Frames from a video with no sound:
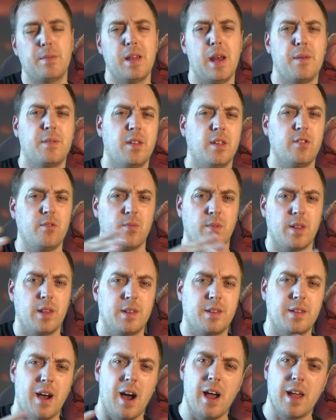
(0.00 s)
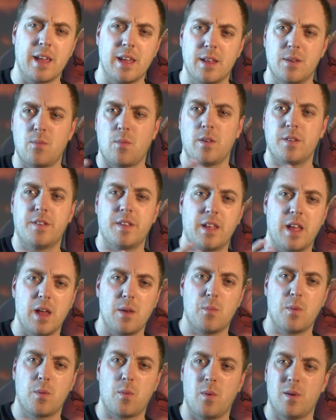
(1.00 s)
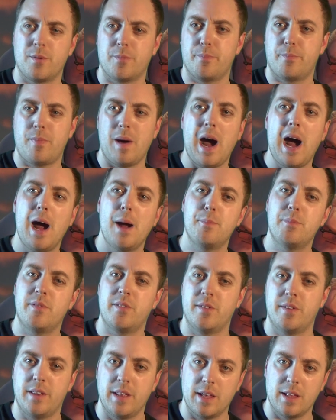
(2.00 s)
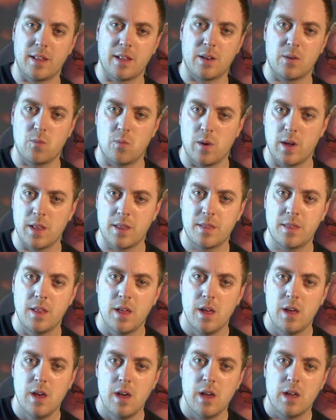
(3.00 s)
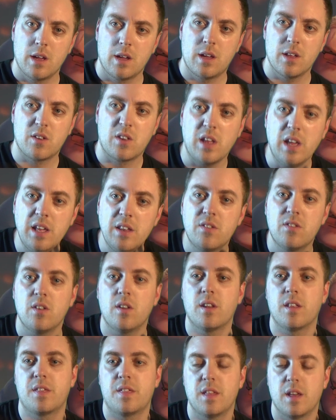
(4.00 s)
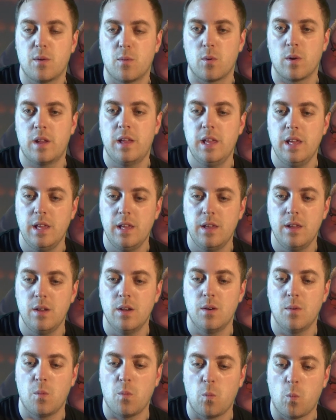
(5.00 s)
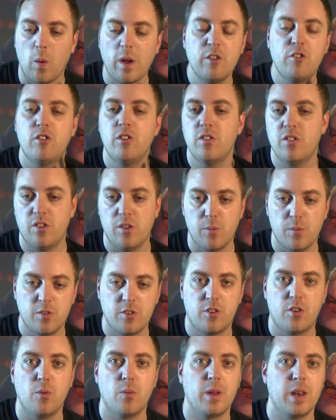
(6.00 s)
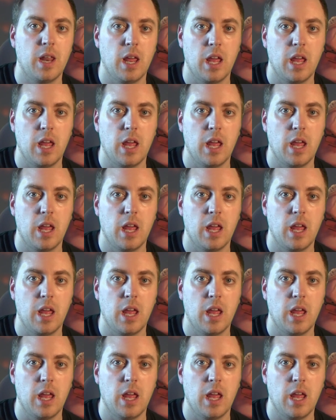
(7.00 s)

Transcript: time, it doesn't really tie in, once again, with what Bob's dealing with. Because he's on a thing where he wishes he was doing